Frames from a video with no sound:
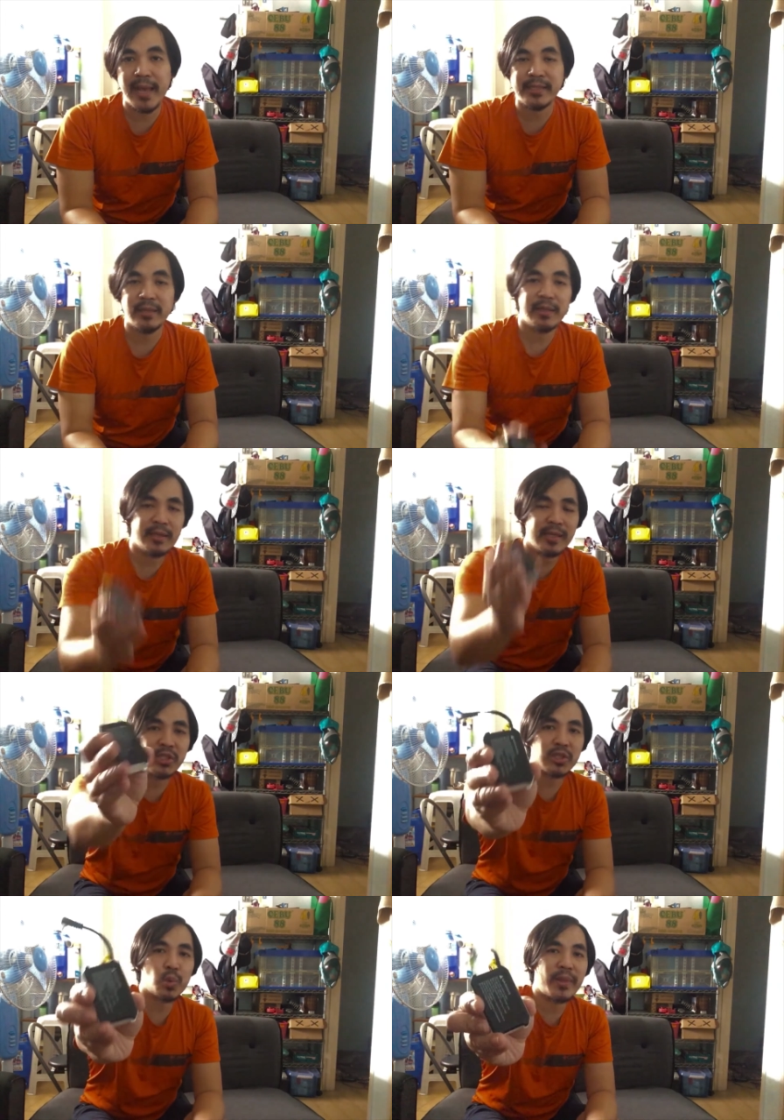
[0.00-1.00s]
And this is just
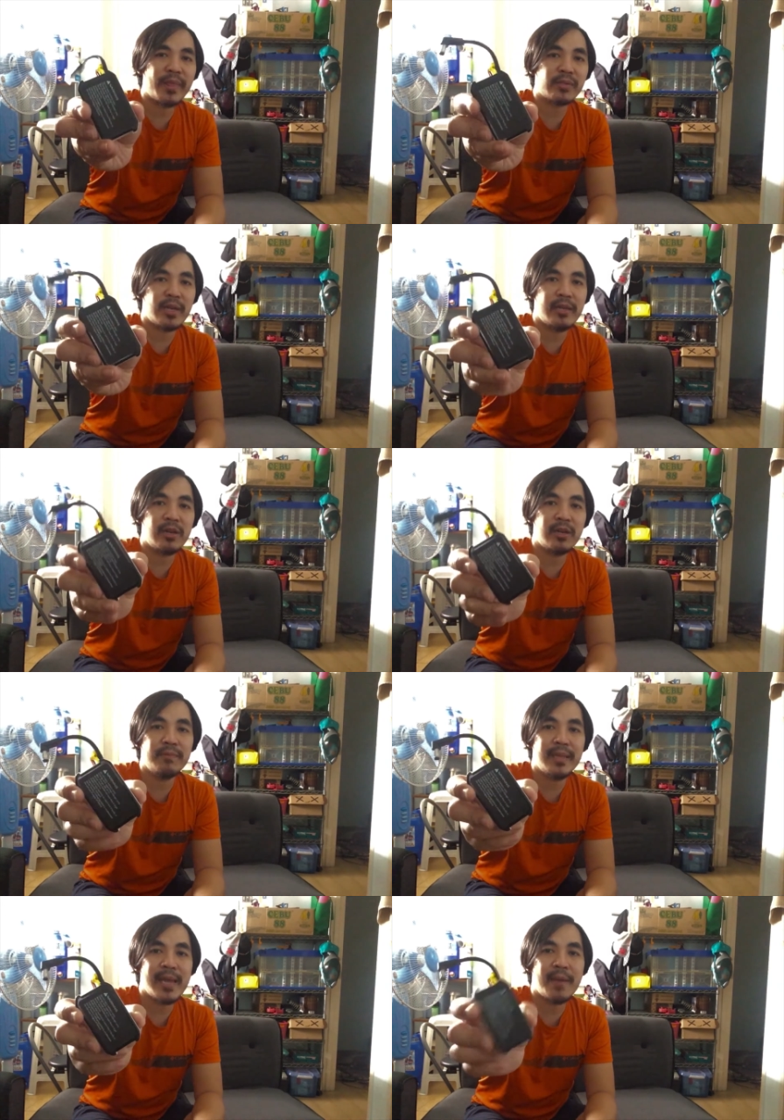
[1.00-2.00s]
1800
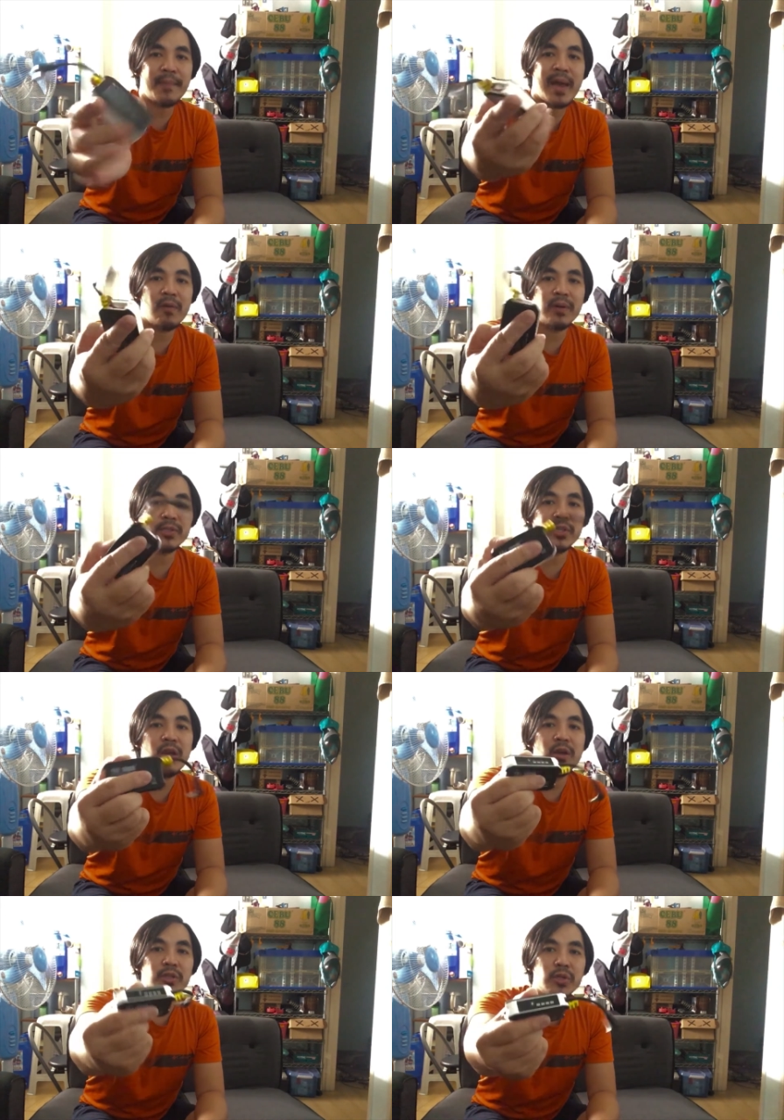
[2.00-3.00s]
milliamp hours,
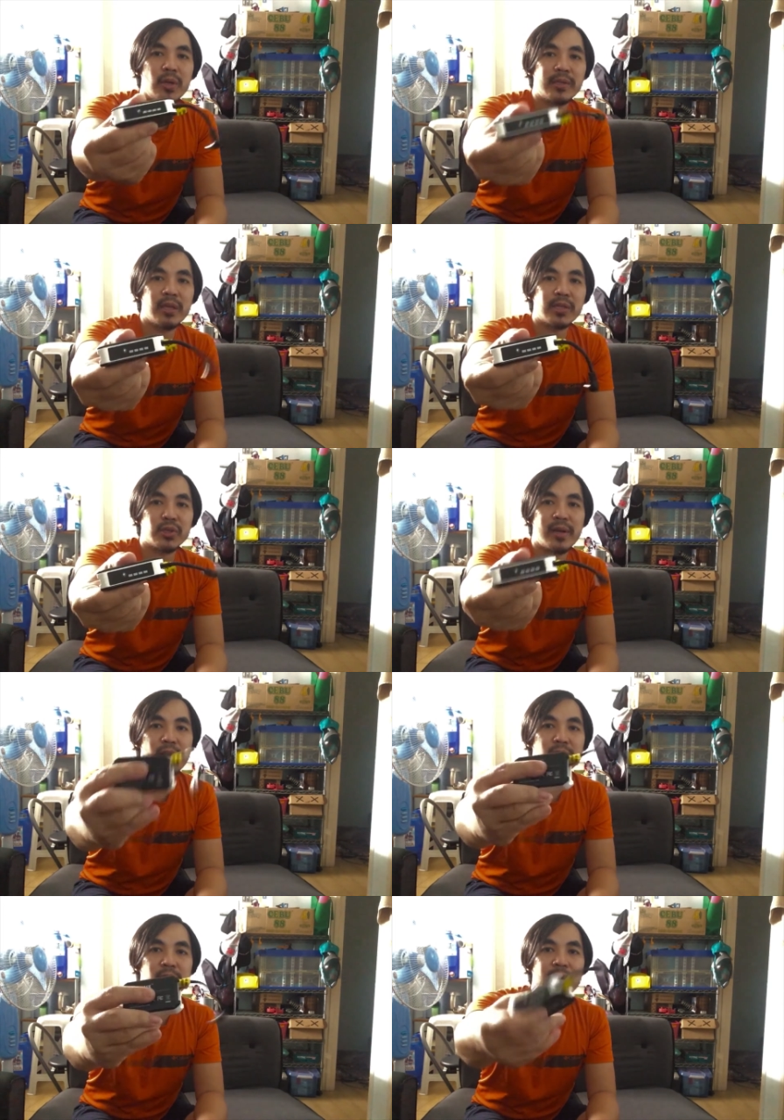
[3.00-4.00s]
so it does run out
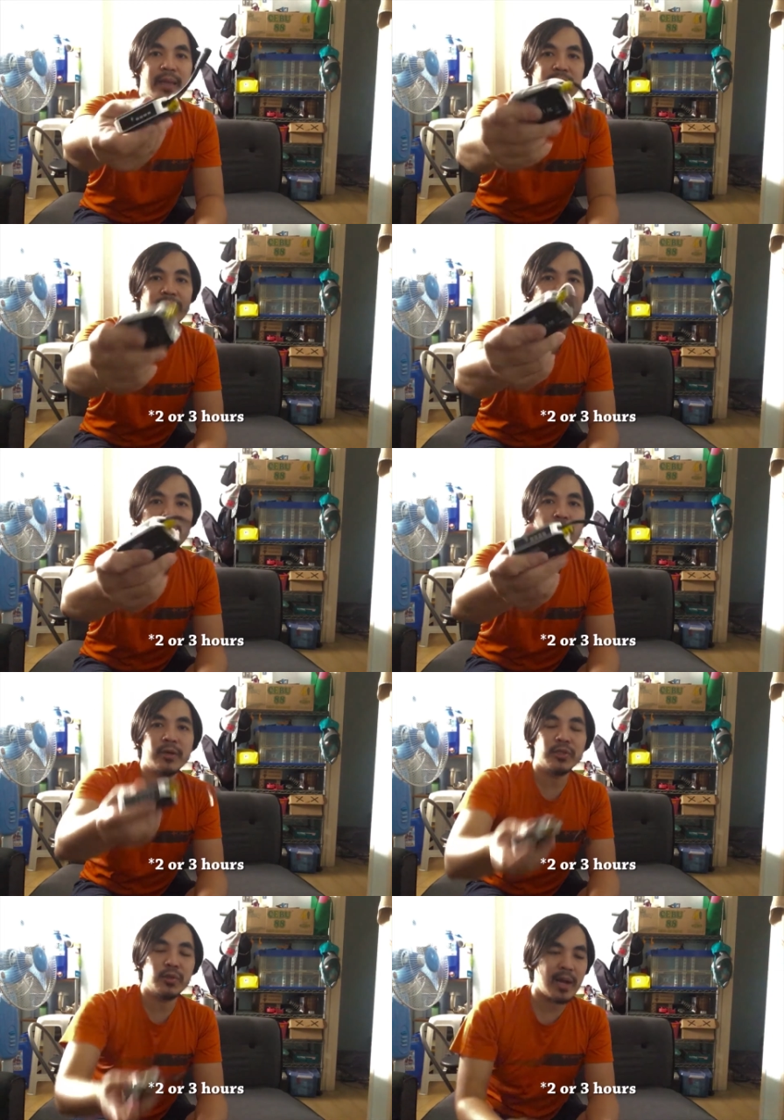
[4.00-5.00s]
like in 1 or 2
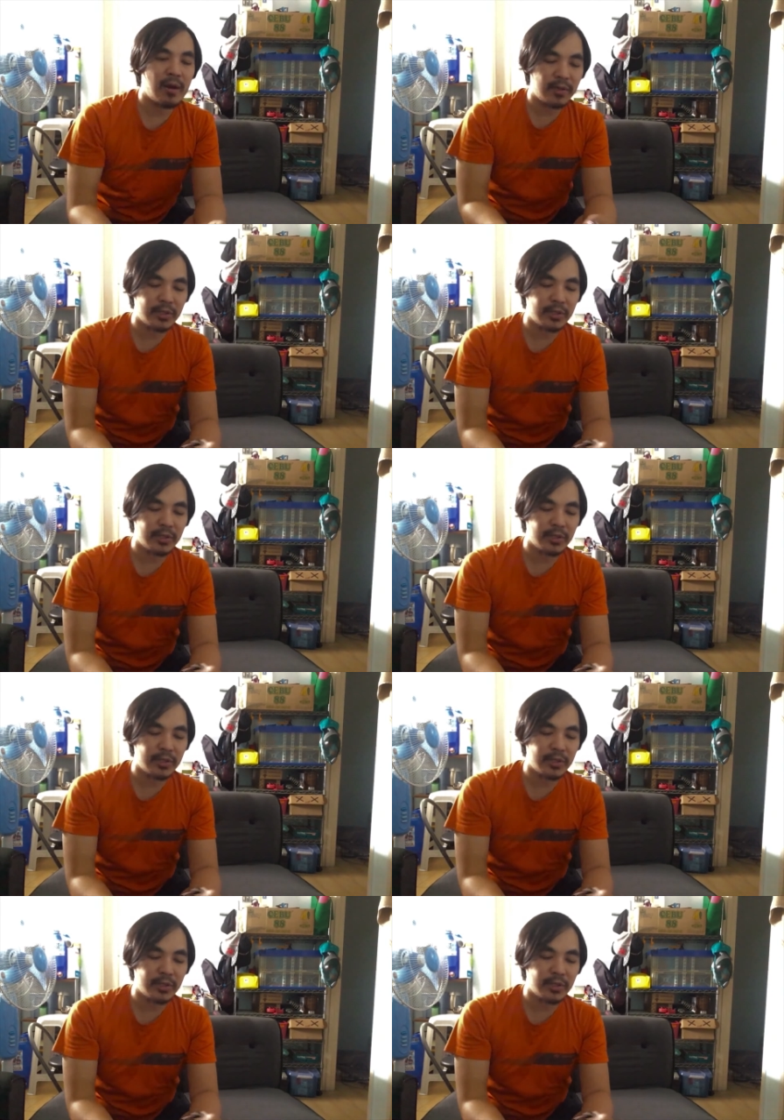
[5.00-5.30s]
hours.